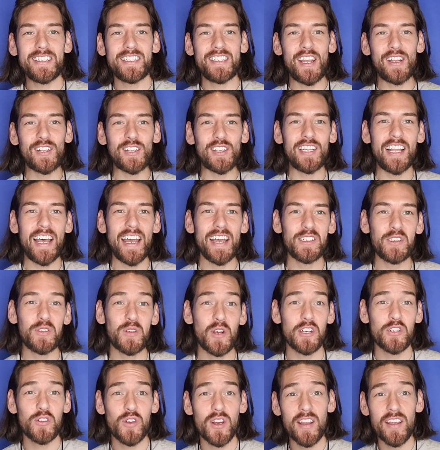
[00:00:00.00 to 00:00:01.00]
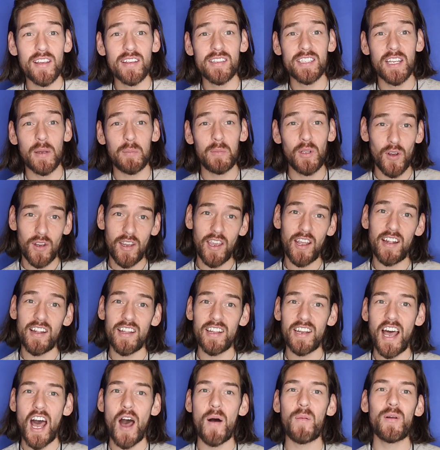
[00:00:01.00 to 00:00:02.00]
is selling on Amazon, so
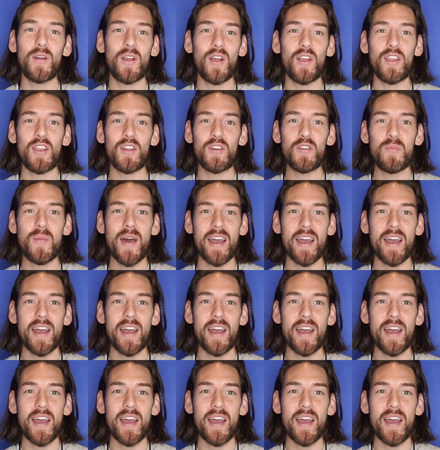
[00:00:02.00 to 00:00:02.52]
I'm not sure.